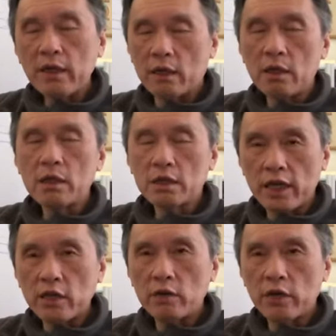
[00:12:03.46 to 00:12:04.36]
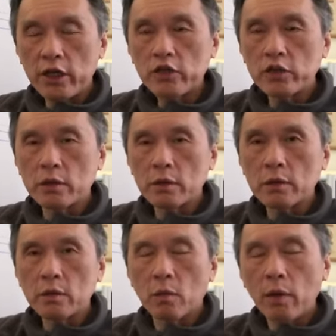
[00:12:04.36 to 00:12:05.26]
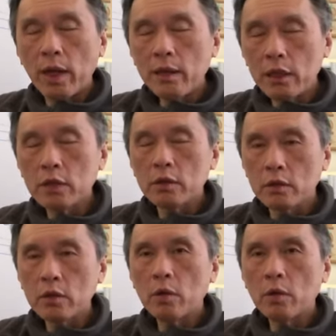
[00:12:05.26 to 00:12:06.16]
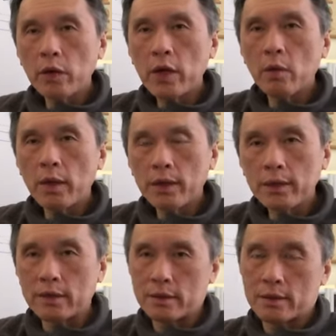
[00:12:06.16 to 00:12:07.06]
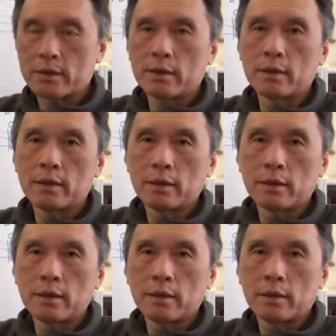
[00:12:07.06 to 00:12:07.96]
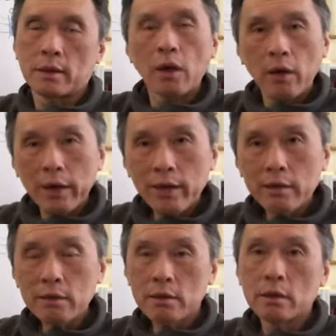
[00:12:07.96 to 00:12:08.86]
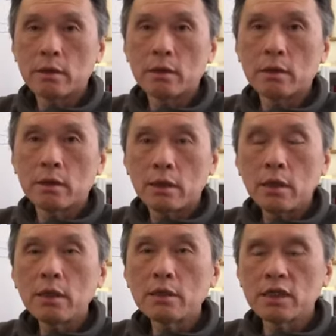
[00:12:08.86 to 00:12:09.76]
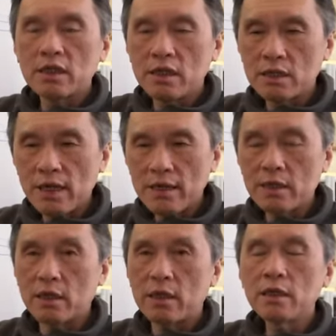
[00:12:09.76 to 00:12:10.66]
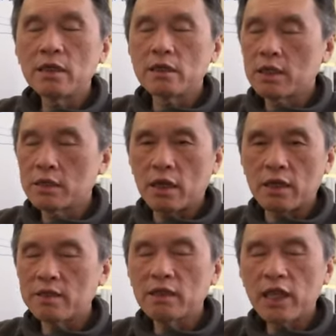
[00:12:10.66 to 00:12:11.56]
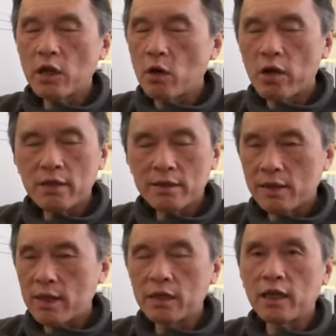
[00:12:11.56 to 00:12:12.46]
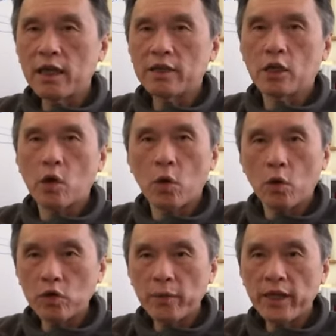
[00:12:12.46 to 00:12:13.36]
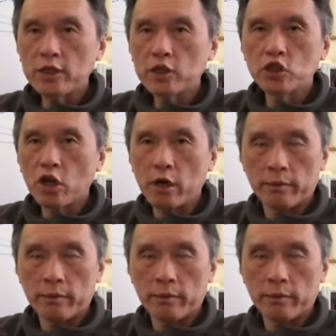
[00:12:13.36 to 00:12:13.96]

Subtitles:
it is education. One need to know where one is, or else it is a disaster. It is just a snake oil selling and a con man's job.